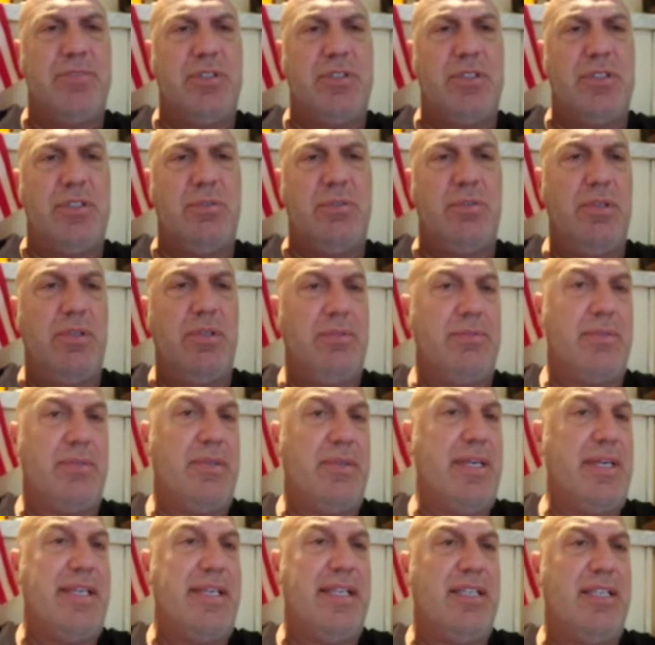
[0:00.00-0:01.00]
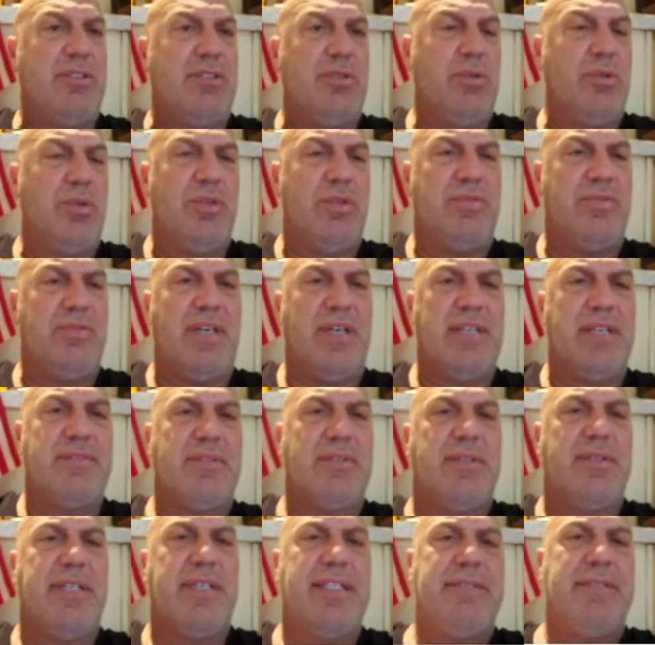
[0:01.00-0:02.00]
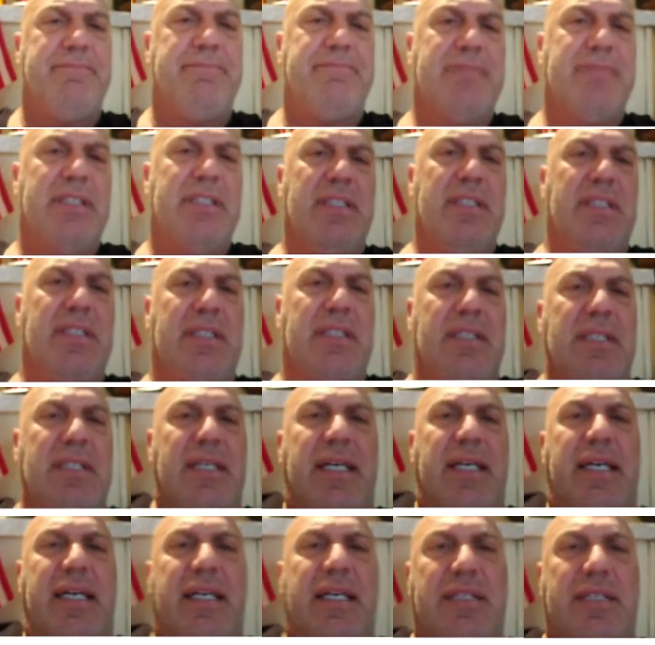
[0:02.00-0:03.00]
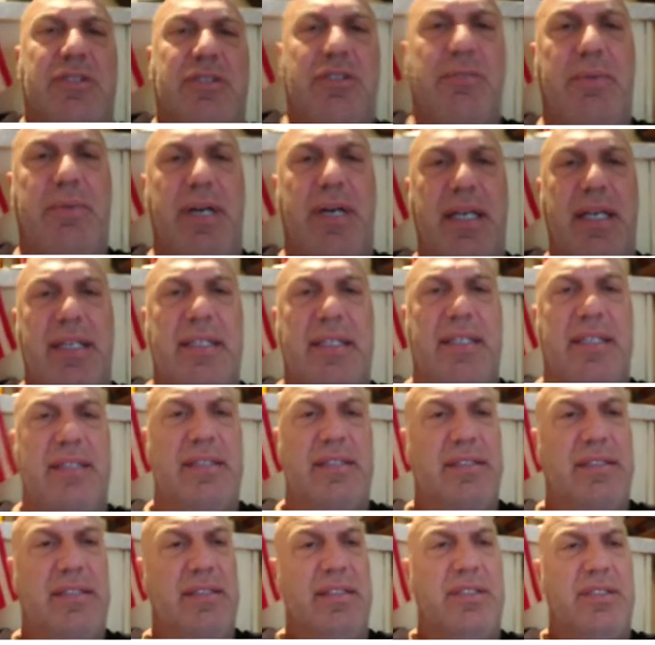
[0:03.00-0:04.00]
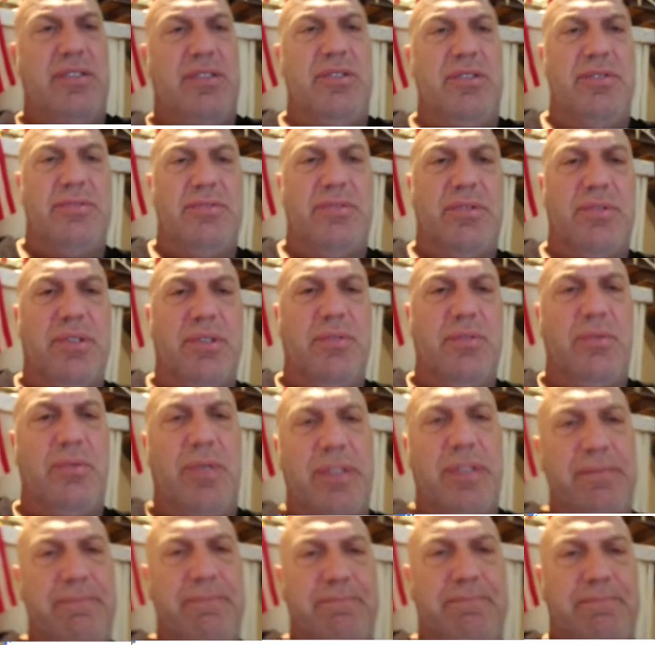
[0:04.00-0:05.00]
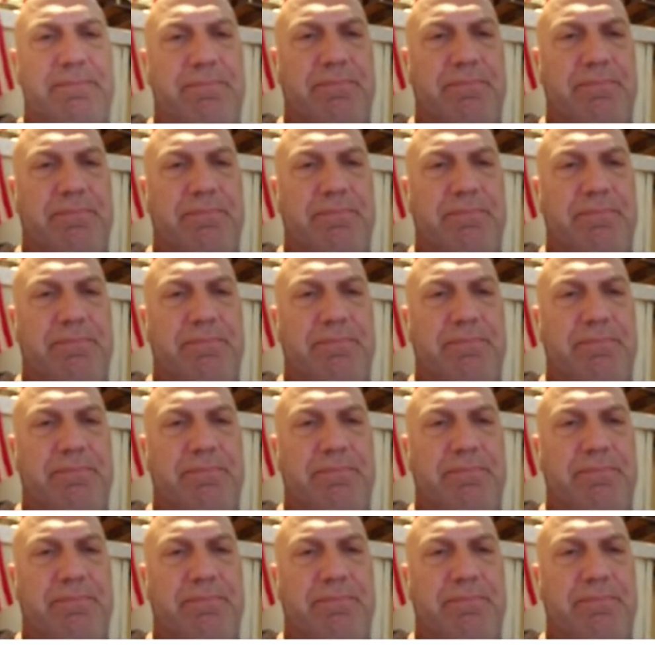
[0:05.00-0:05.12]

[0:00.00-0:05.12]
So we're already at 205 already. And Joe Biden is still at 241.